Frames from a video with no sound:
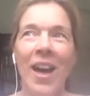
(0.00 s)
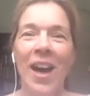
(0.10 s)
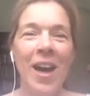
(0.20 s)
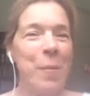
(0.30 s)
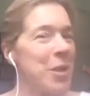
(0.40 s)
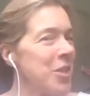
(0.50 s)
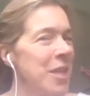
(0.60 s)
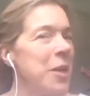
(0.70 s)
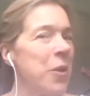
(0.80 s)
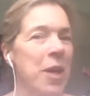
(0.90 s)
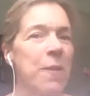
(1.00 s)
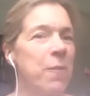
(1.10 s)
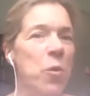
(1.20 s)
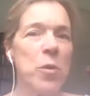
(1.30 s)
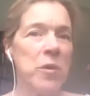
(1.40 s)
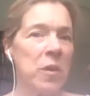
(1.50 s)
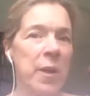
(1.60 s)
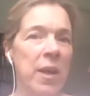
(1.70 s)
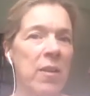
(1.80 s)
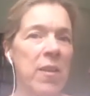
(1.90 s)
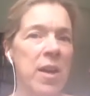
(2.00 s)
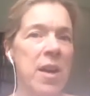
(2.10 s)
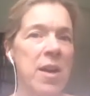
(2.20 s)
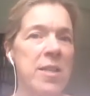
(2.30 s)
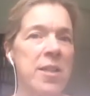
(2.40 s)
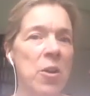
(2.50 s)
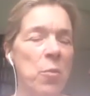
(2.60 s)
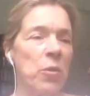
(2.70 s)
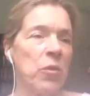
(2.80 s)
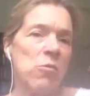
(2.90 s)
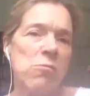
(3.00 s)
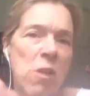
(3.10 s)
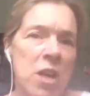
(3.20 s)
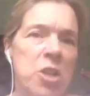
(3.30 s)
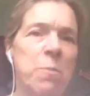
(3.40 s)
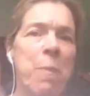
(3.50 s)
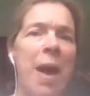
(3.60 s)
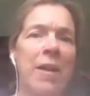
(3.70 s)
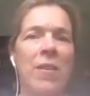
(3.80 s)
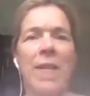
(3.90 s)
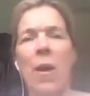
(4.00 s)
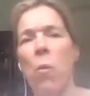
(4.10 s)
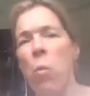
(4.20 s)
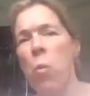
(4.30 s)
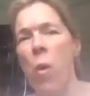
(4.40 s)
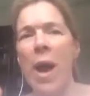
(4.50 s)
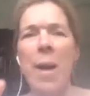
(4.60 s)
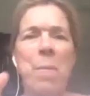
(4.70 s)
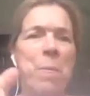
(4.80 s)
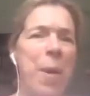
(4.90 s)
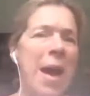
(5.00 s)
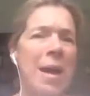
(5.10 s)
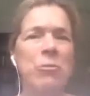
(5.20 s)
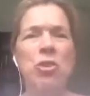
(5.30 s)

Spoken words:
I'm actually looking forward to it because I don't want to rush back to that wham band